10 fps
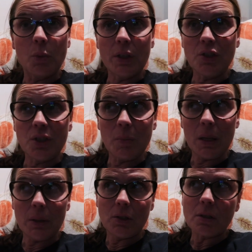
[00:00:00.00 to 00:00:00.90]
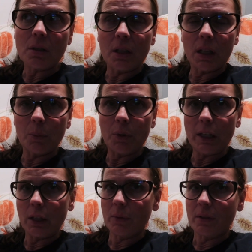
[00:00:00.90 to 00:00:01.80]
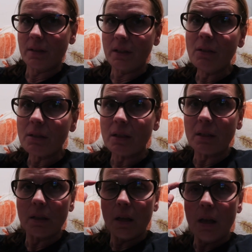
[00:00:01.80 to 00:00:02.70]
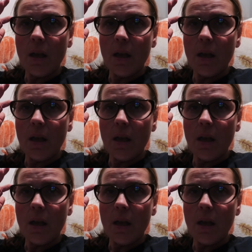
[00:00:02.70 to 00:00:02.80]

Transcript: What is she maybe just going to get pregnant with a singleton?